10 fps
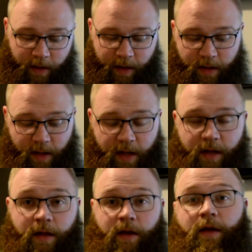And
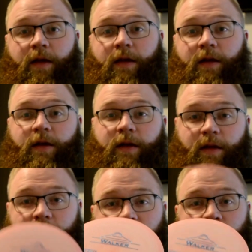then,
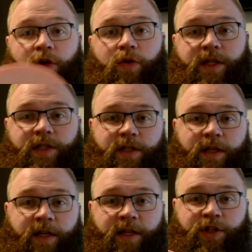
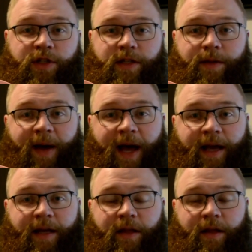newest addition to the
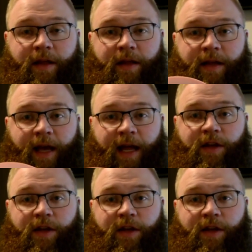bag, had